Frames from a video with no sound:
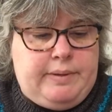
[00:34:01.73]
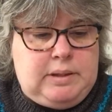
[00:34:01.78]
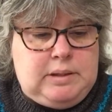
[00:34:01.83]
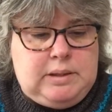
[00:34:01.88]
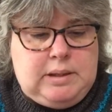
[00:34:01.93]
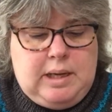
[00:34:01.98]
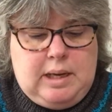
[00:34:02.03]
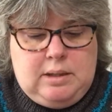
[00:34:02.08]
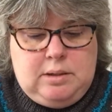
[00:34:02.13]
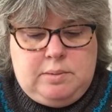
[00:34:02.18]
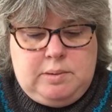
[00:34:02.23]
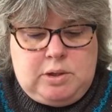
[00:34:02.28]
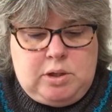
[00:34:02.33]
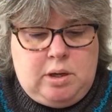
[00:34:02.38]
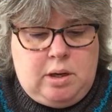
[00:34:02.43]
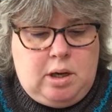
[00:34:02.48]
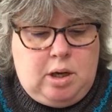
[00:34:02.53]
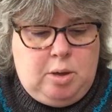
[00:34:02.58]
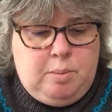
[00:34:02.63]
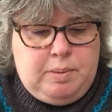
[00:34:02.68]
skeins, which I
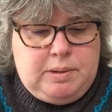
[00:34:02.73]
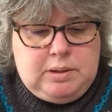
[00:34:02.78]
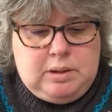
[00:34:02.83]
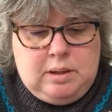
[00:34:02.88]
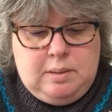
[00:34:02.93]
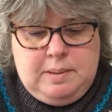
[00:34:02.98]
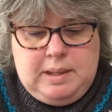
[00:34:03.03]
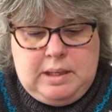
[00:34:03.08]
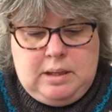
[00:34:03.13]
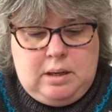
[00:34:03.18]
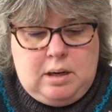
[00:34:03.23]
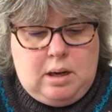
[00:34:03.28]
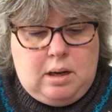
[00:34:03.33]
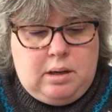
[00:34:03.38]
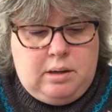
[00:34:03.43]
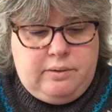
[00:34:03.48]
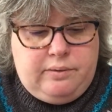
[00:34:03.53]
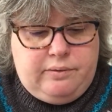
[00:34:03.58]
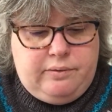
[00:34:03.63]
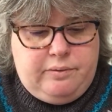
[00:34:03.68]
hope is going to be
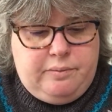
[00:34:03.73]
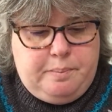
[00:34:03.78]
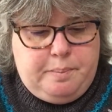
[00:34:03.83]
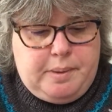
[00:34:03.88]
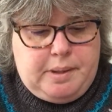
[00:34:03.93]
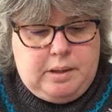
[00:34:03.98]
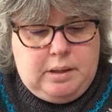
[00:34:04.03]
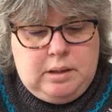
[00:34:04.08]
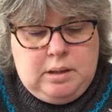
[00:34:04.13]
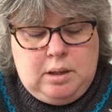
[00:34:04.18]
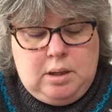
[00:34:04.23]
enough, but